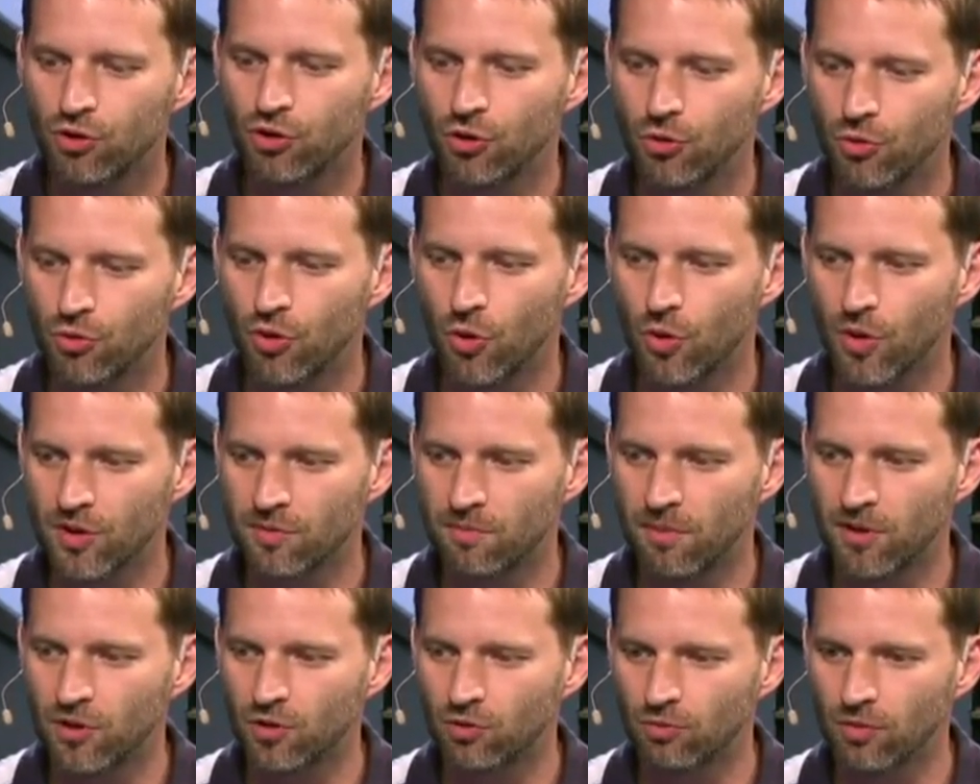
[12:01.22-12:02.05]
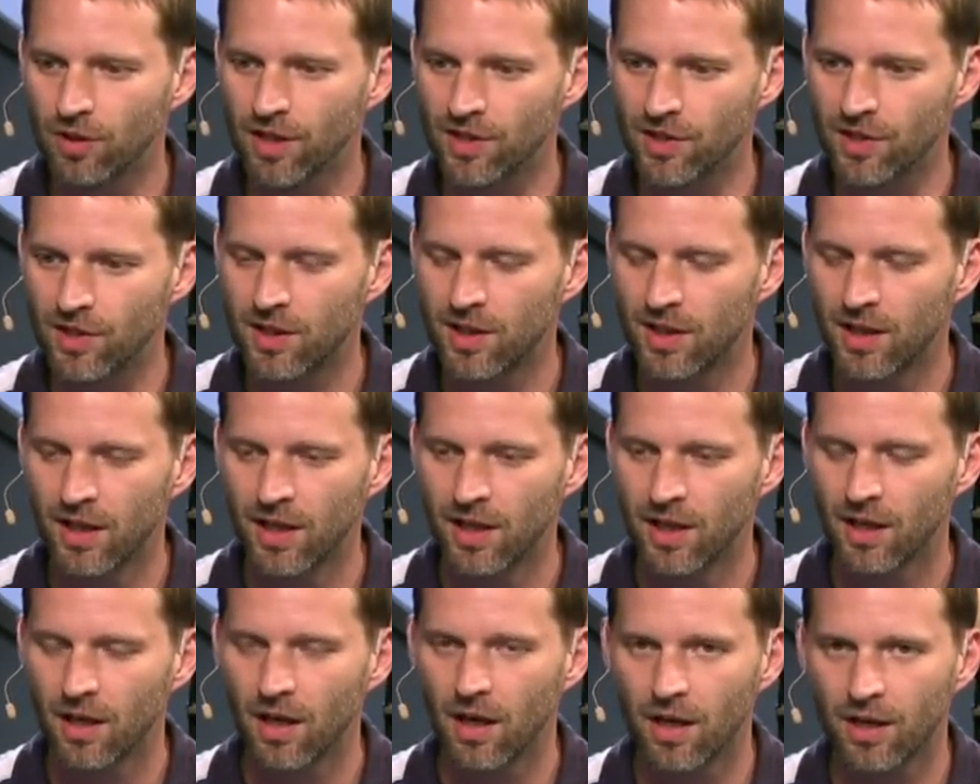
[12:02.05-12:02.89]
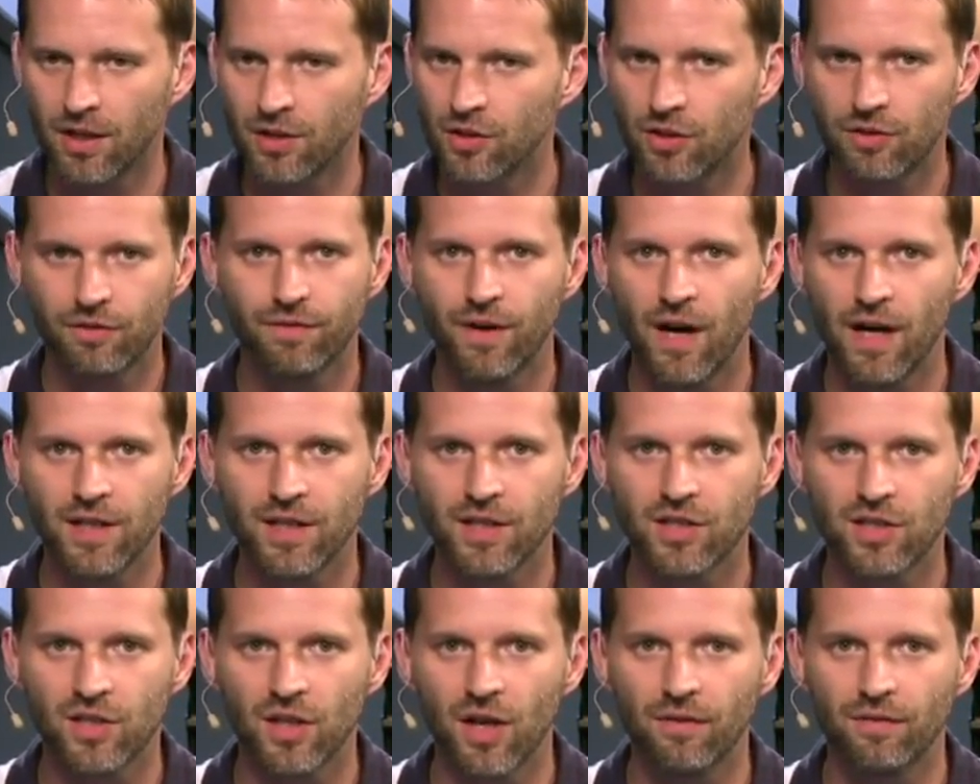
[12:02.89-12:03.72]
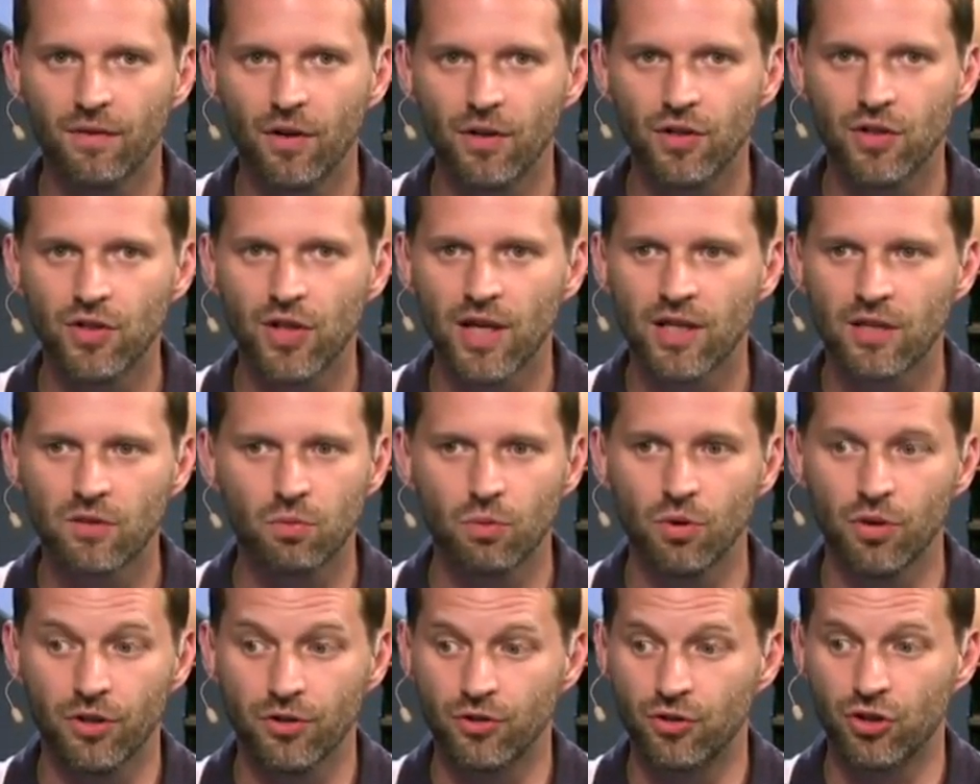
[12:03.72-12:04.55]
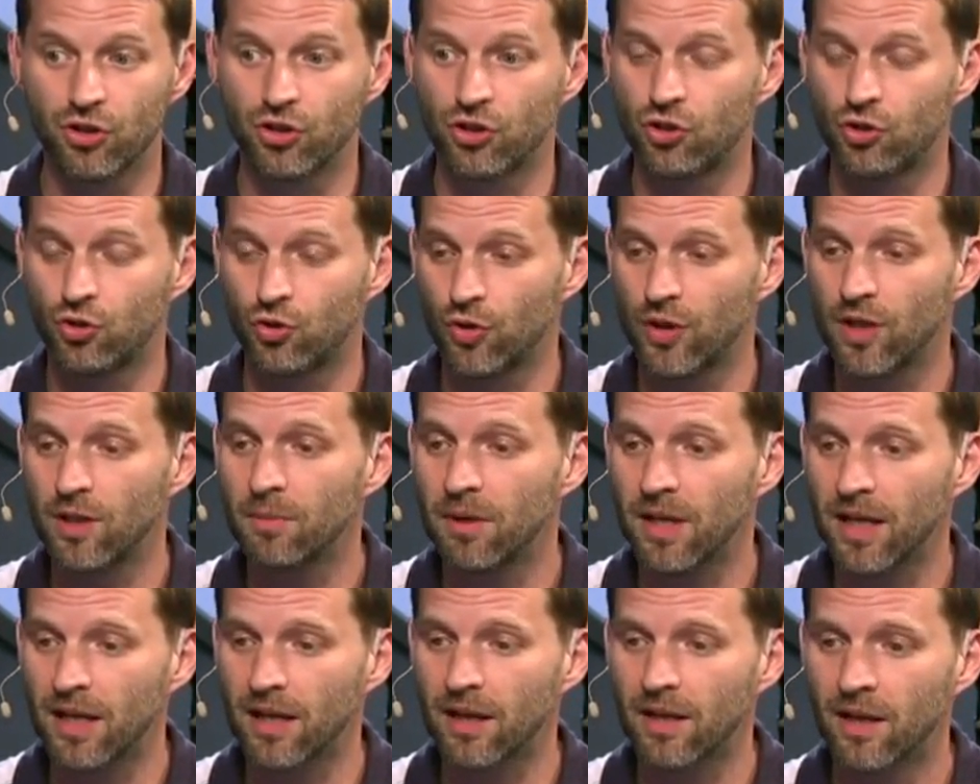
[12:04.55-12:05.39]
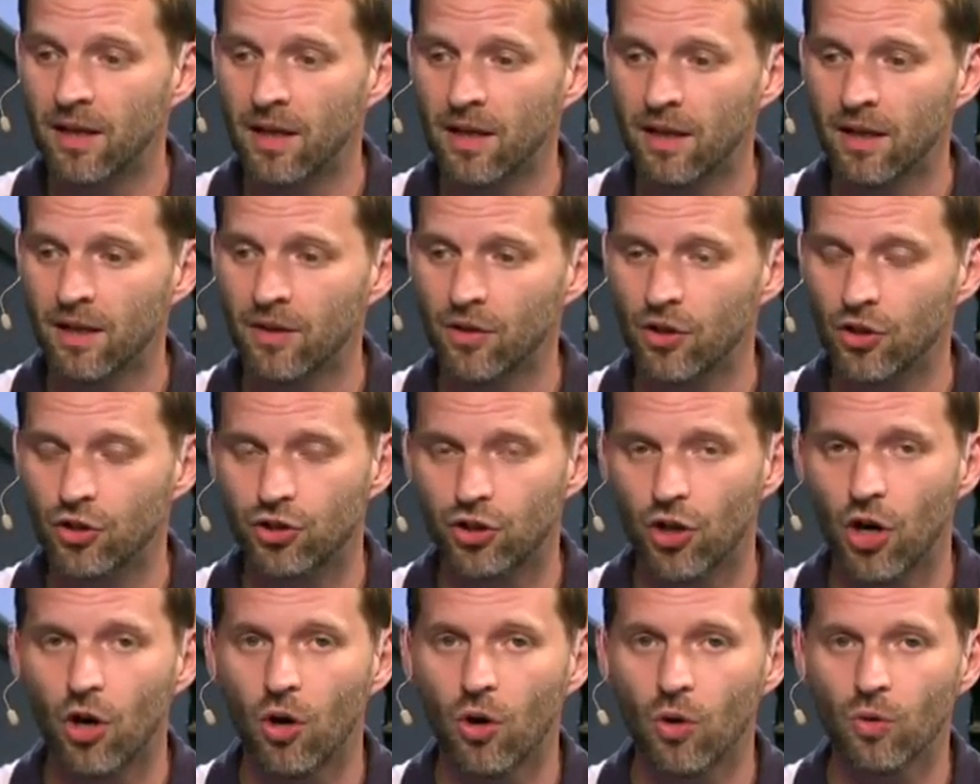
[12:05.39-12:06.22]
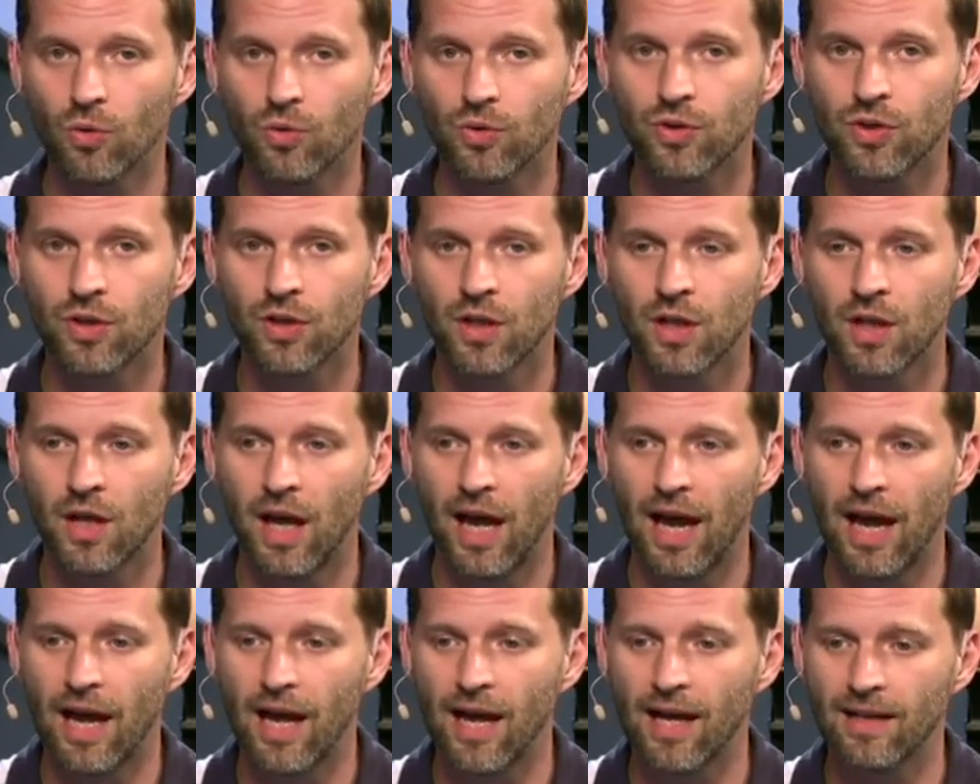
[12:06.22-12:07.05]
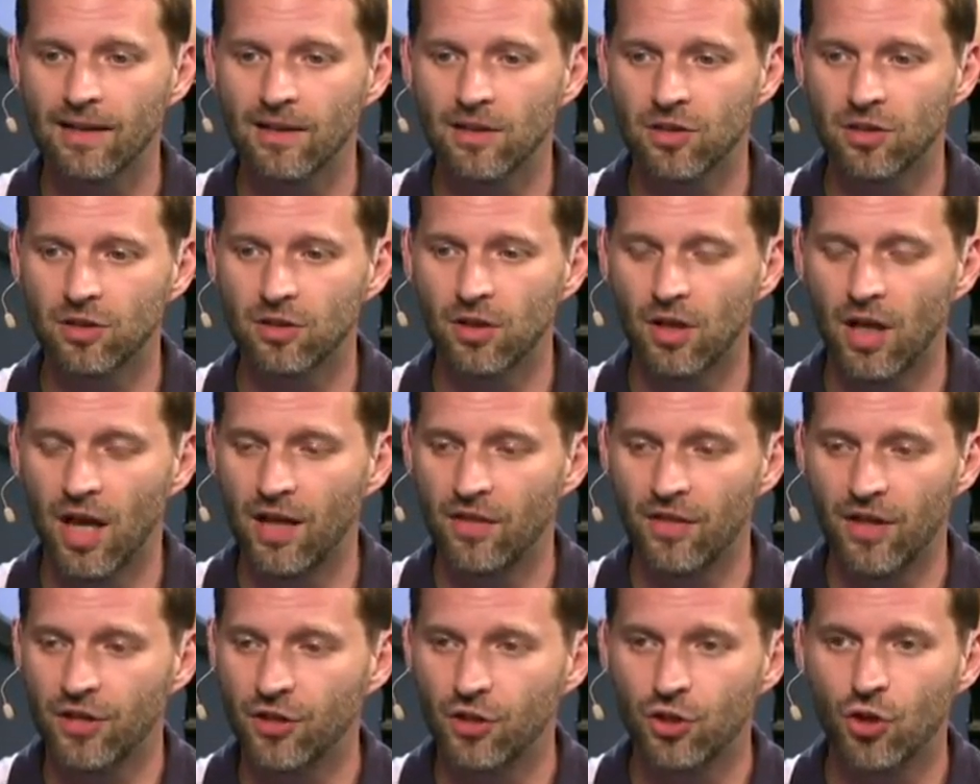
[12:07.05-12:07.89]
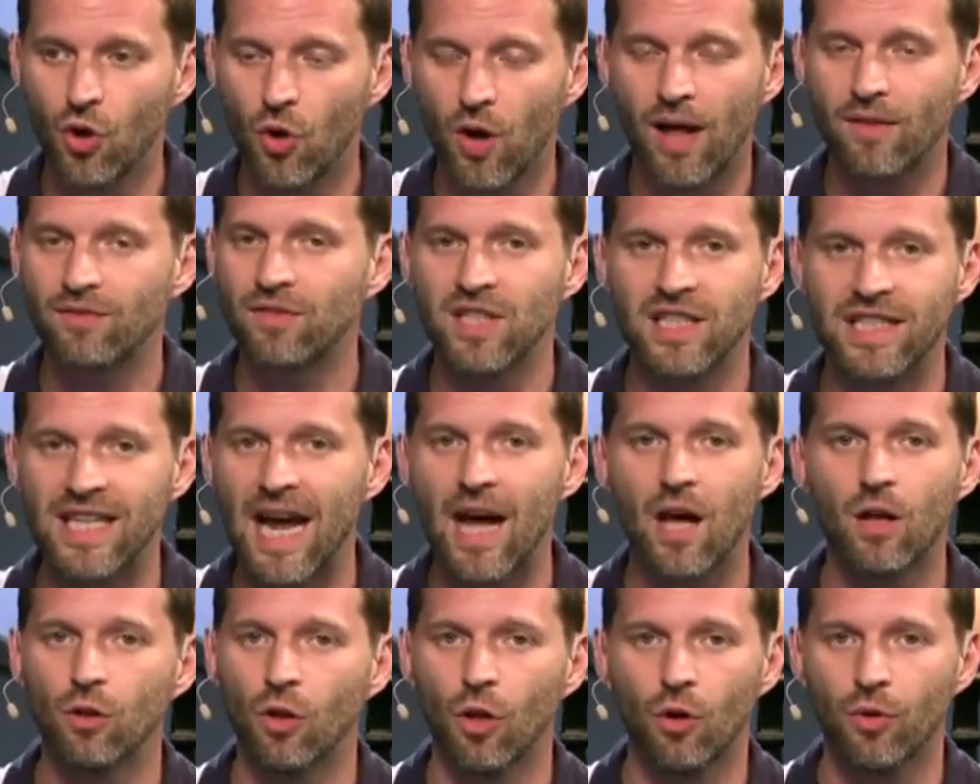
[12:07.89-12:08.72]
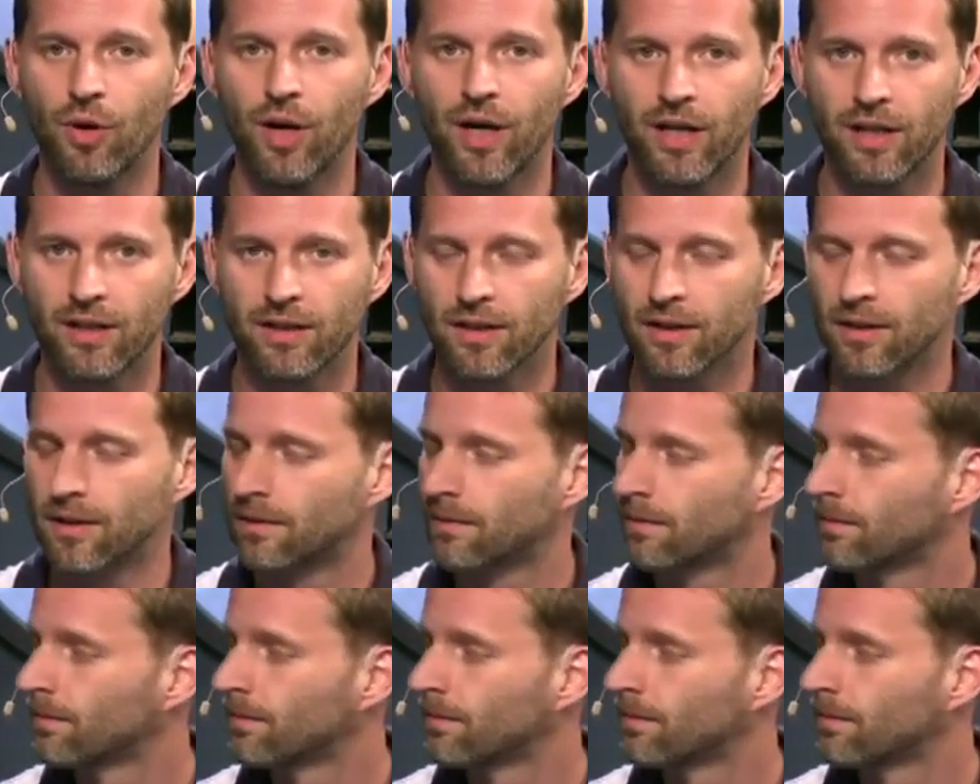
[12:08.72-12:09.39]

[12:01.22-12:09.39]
you to as much risk. Because uh, you can find this stuff on sites where they're just streaming the shows and well, it, and then you don't uh, have to download anything.